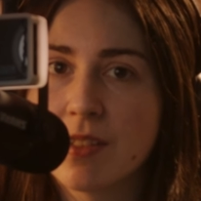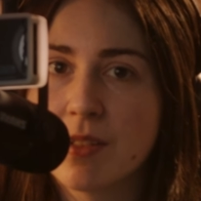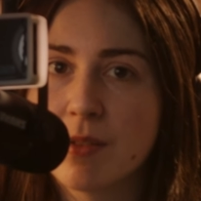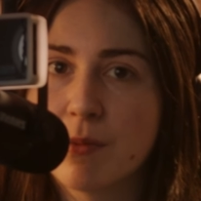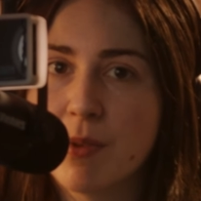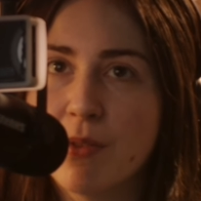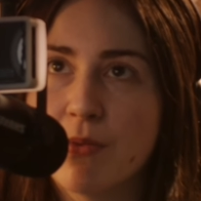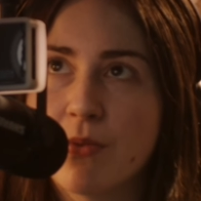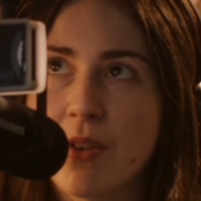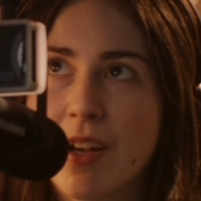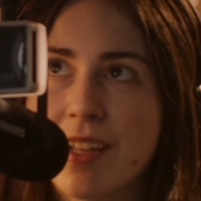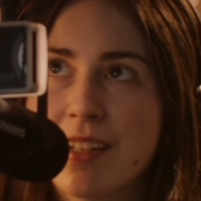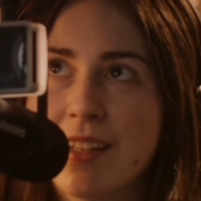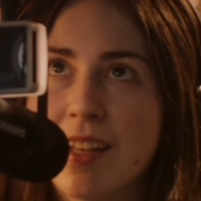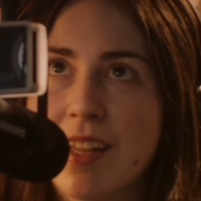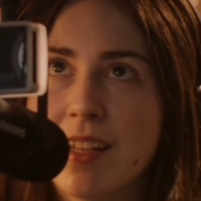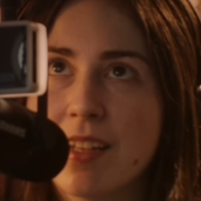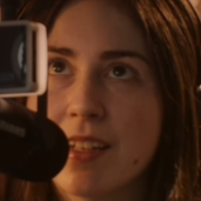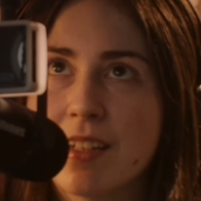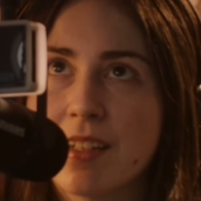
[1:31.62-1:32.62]
we find
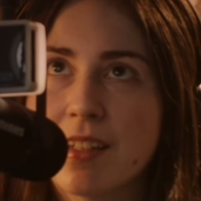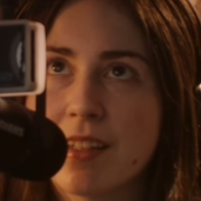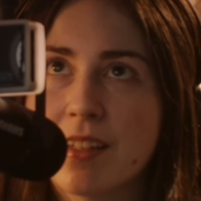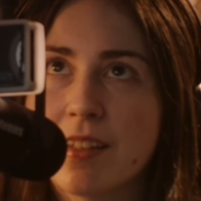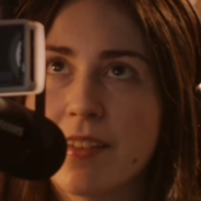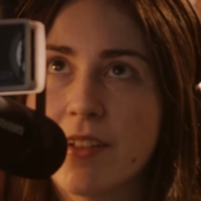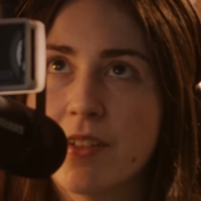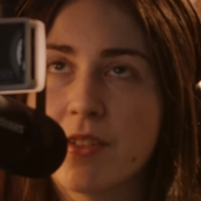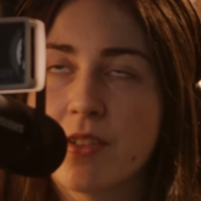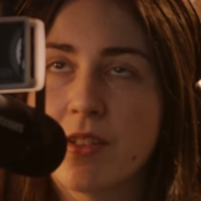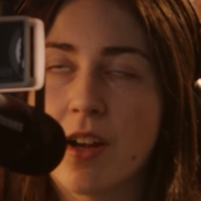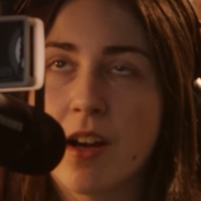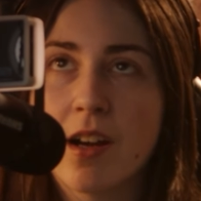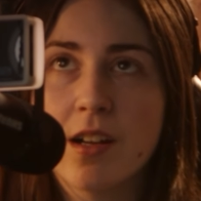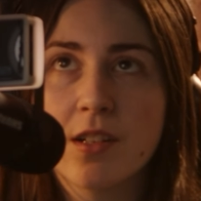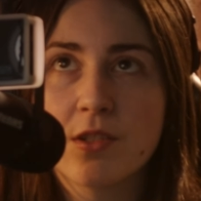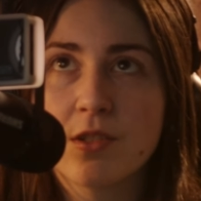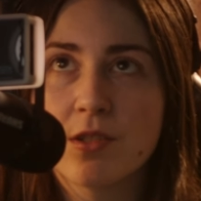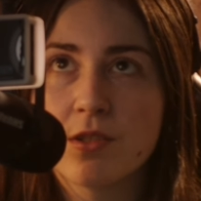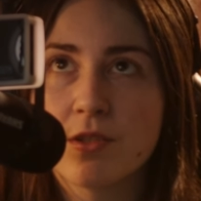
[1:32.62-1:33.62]
that they're not
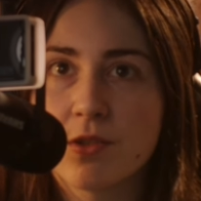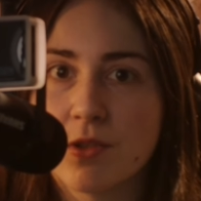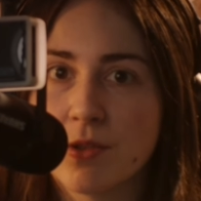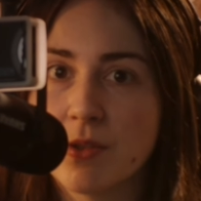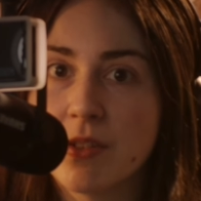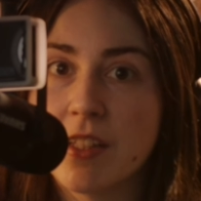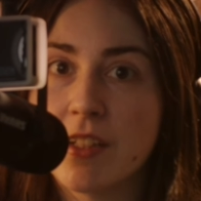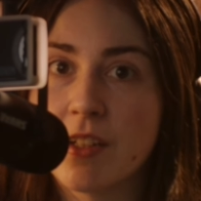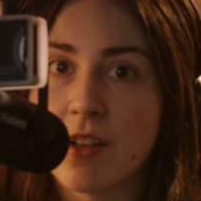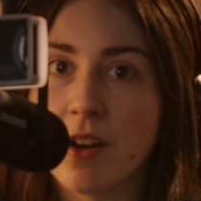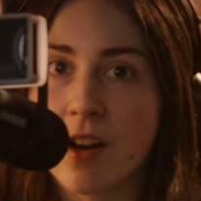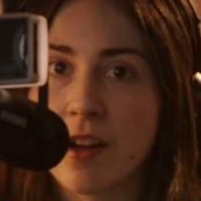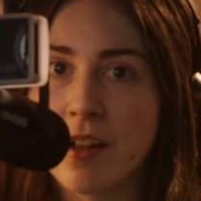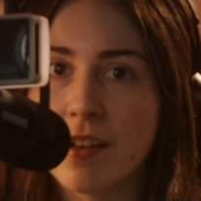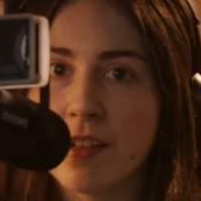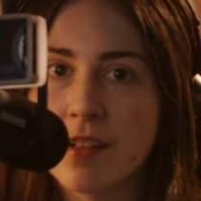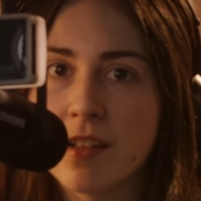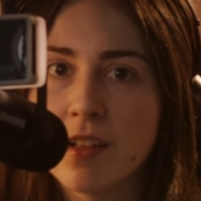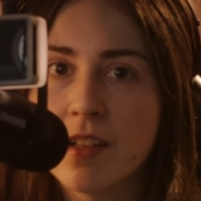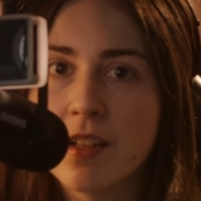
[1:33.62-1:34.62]
truly
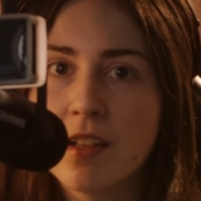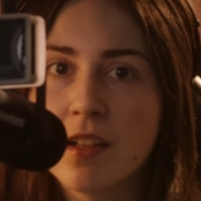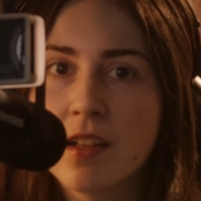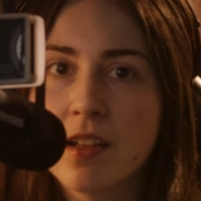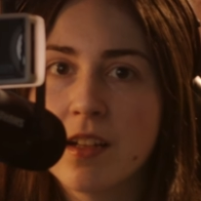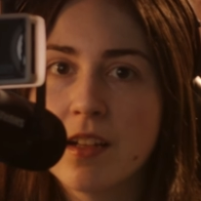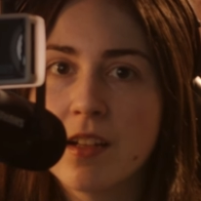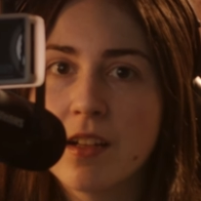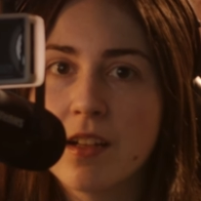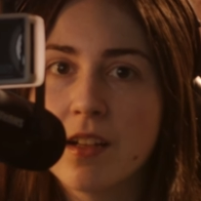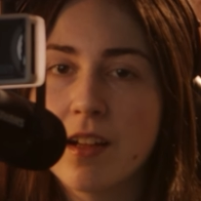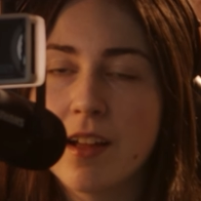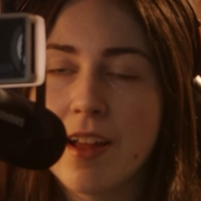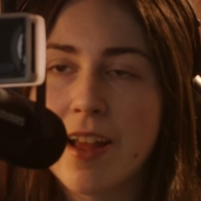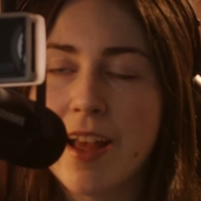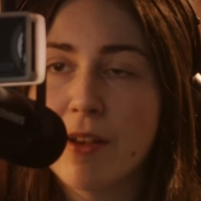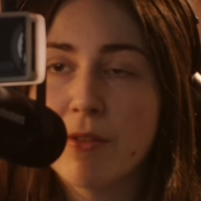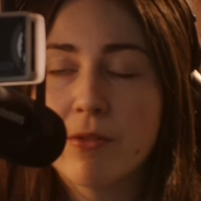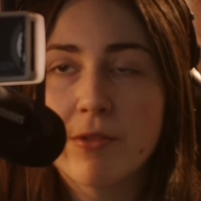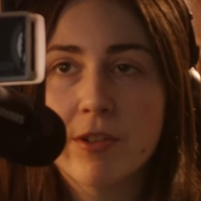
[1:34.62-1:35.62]
gone.
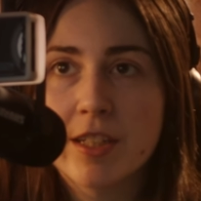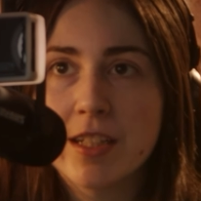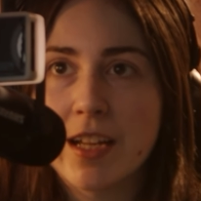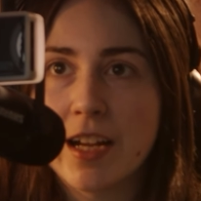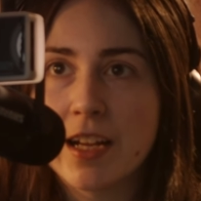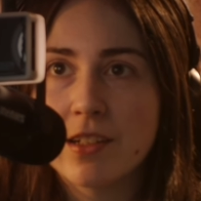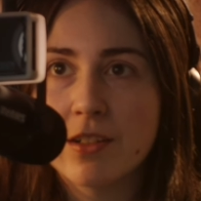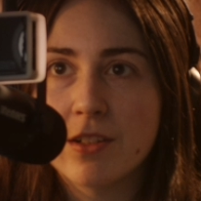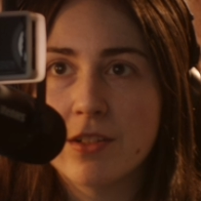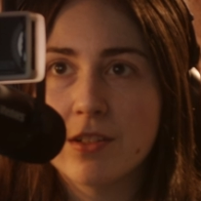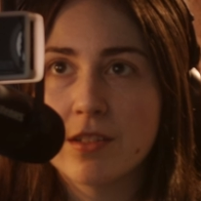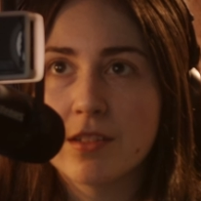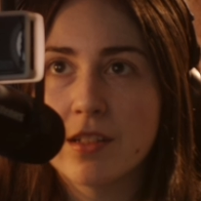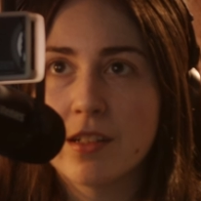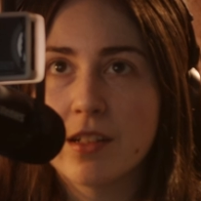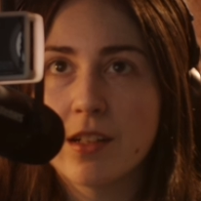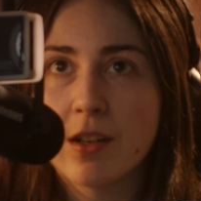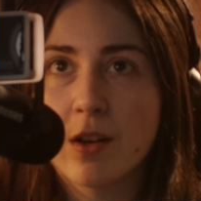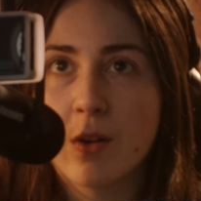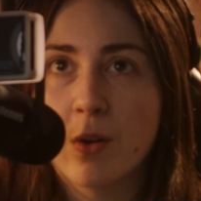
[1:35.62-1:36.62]
Every adult
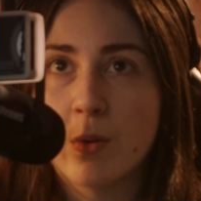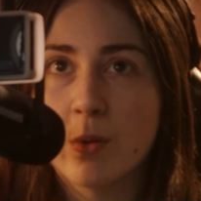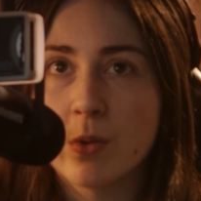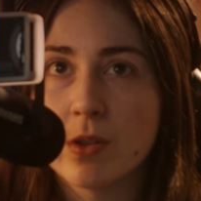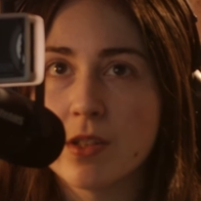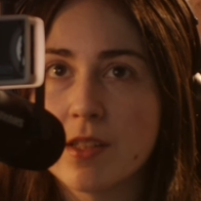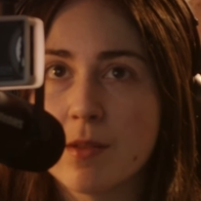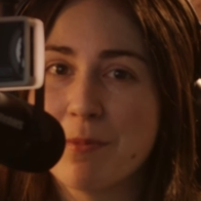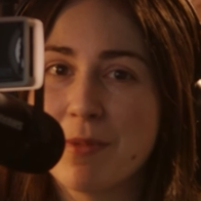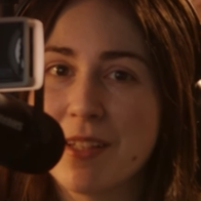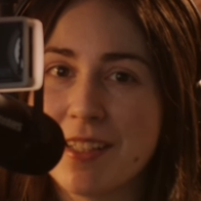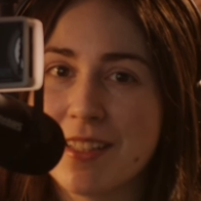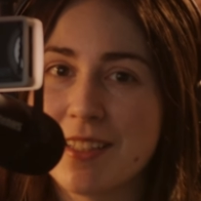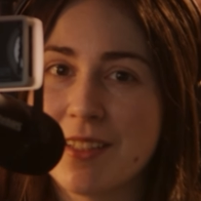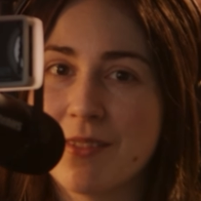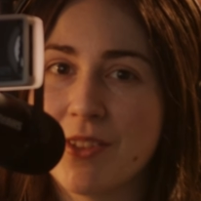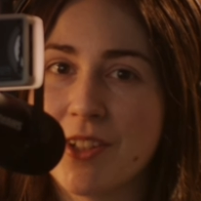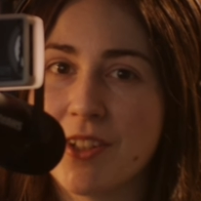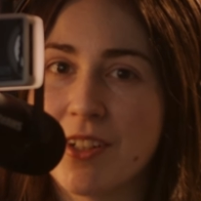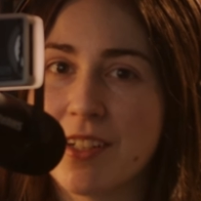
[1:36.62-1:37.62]
holds a piece
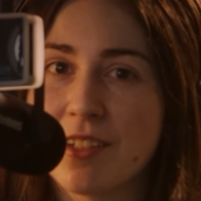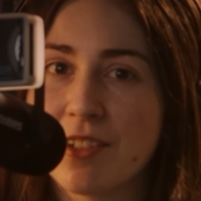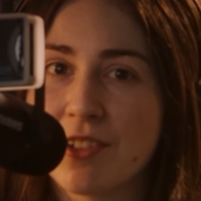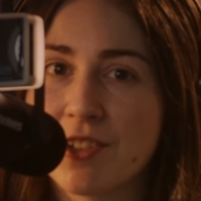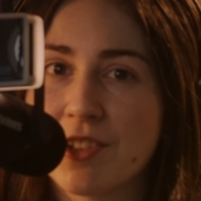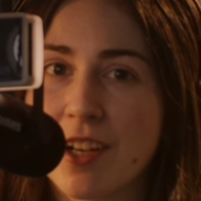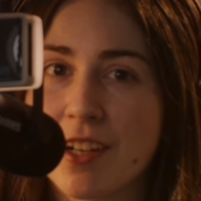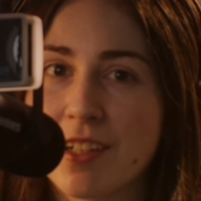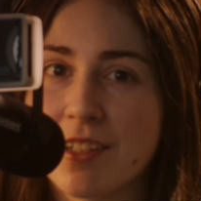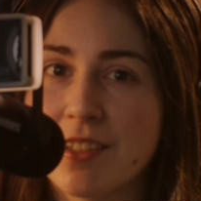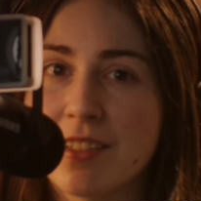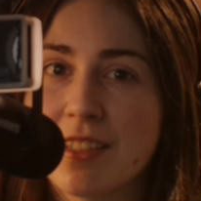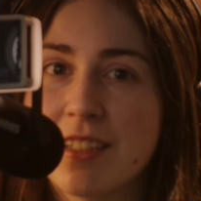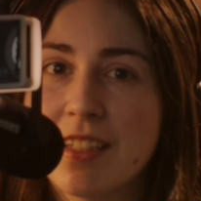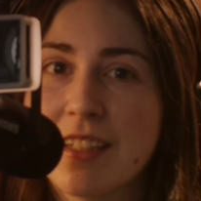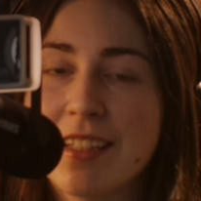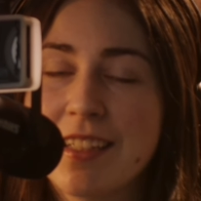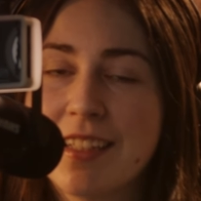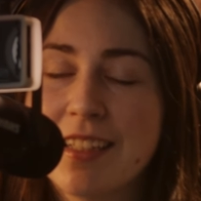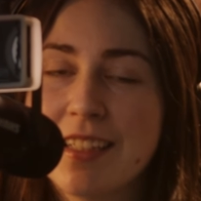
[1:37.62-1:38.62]
of their inner child
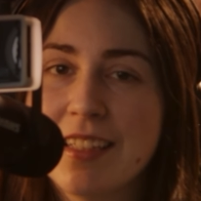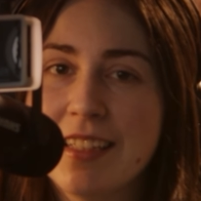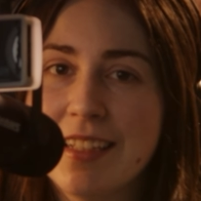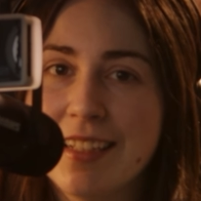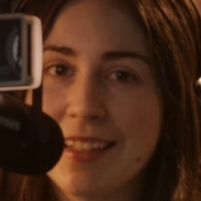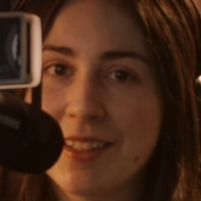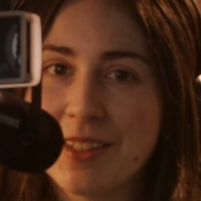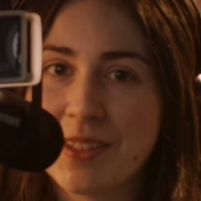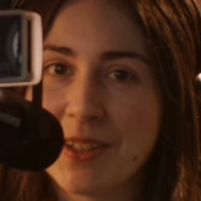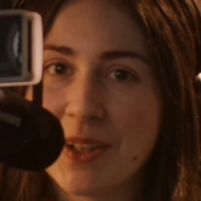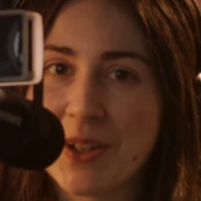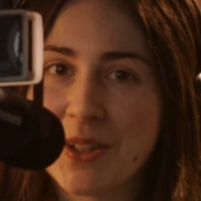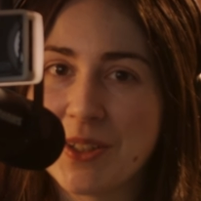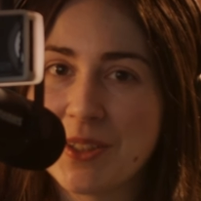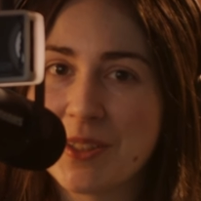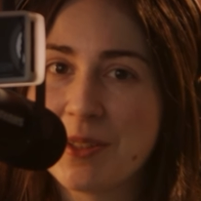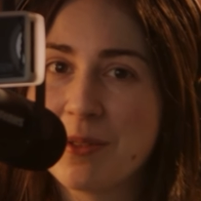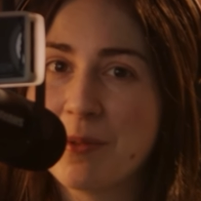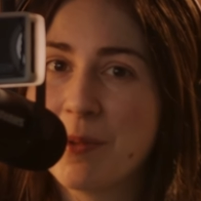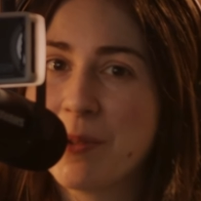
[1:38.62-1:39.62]
in their
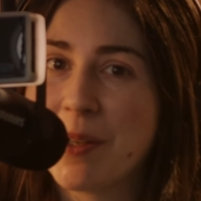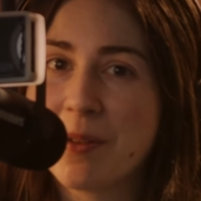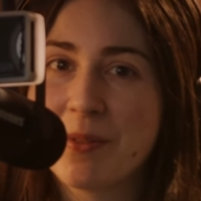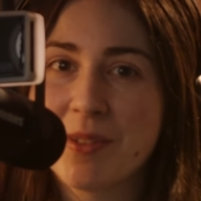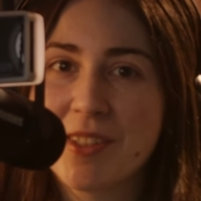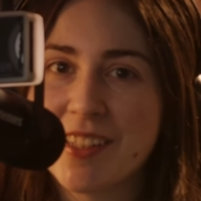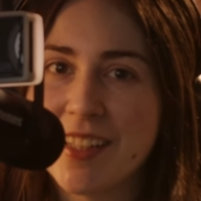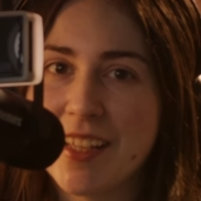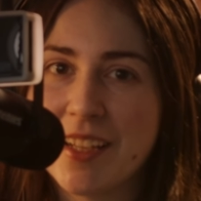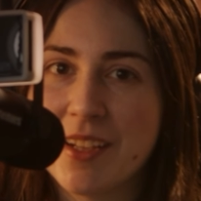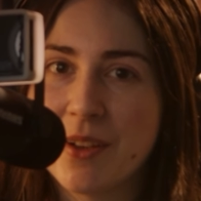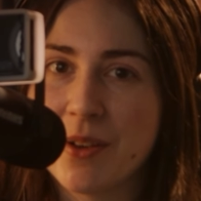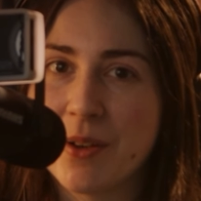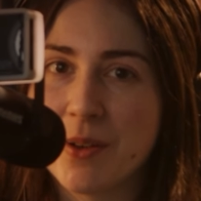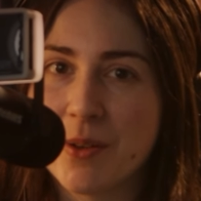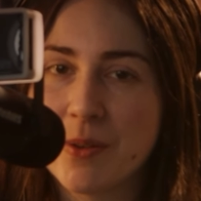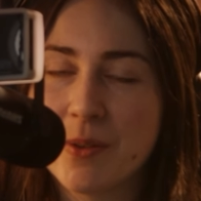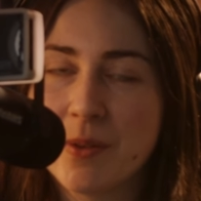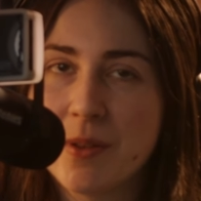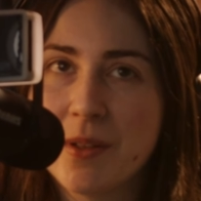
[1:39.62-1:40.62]
hearts wherever they
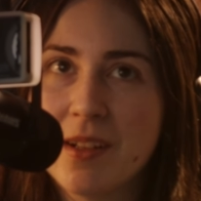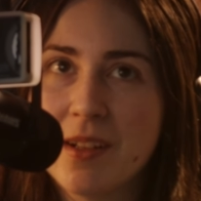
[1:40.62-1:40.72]
go.